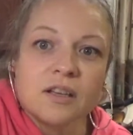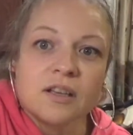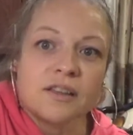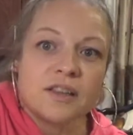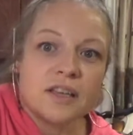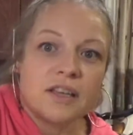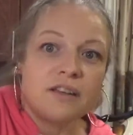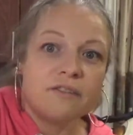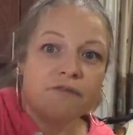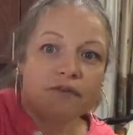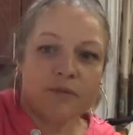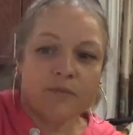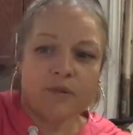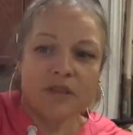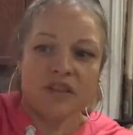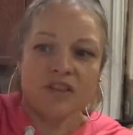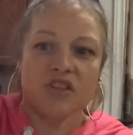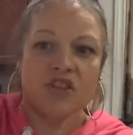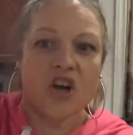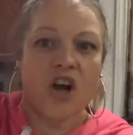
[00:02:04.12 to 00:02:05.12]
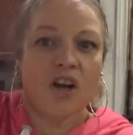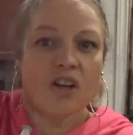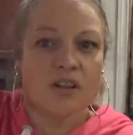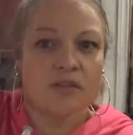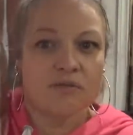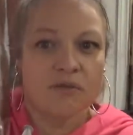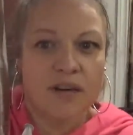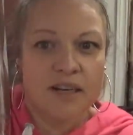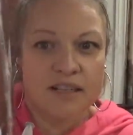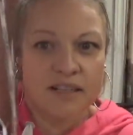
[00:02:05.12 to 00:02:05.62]
the infamous
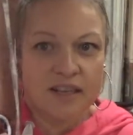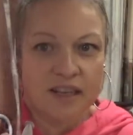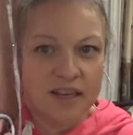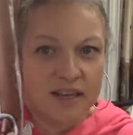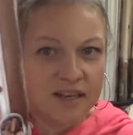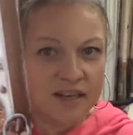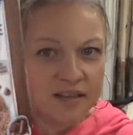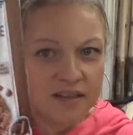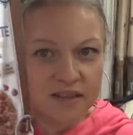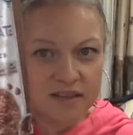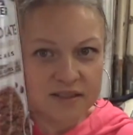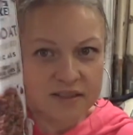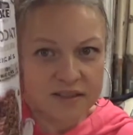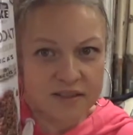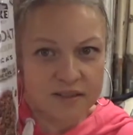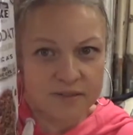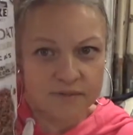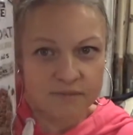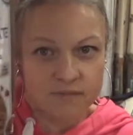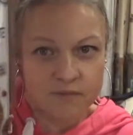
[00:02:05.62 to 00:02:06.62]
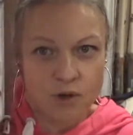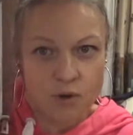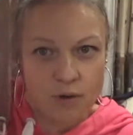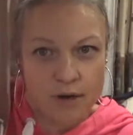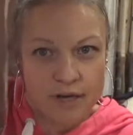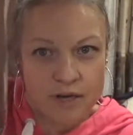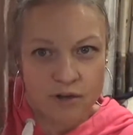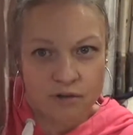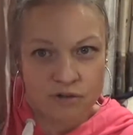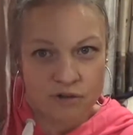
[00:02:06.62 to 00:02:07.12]
chocolate rice cakes,
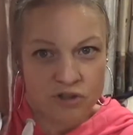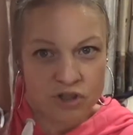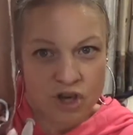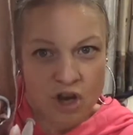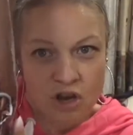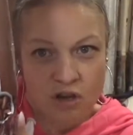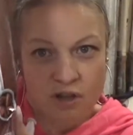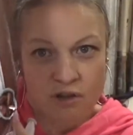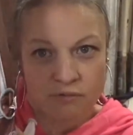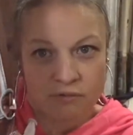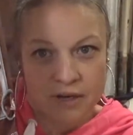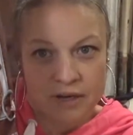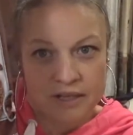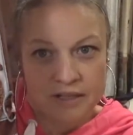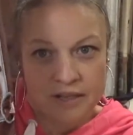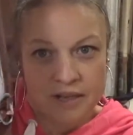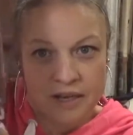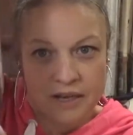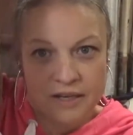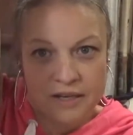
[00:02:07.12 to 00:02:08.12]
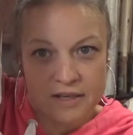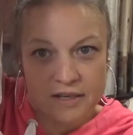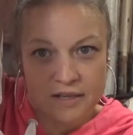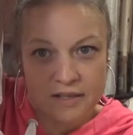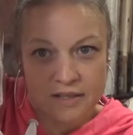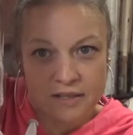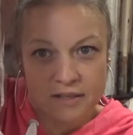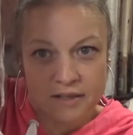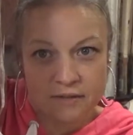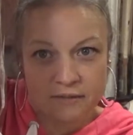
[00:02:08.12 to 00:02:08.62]
Quaker chocolate rice
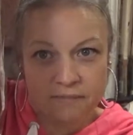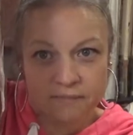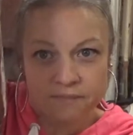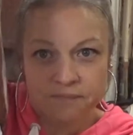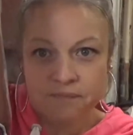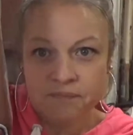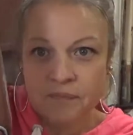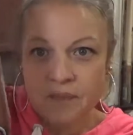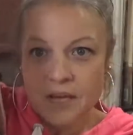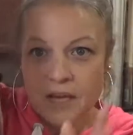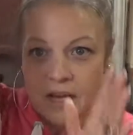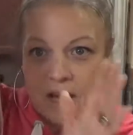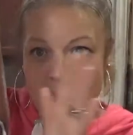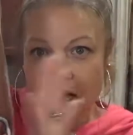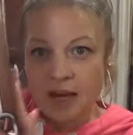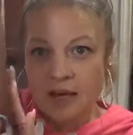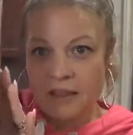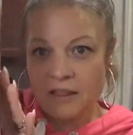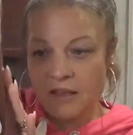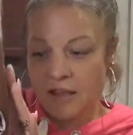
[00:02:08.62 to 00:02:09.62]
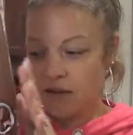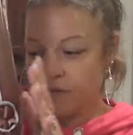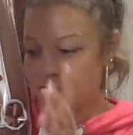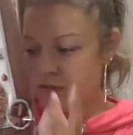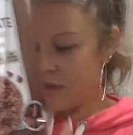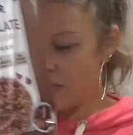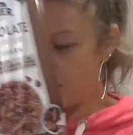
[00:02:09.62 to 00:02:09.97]
cakes. I love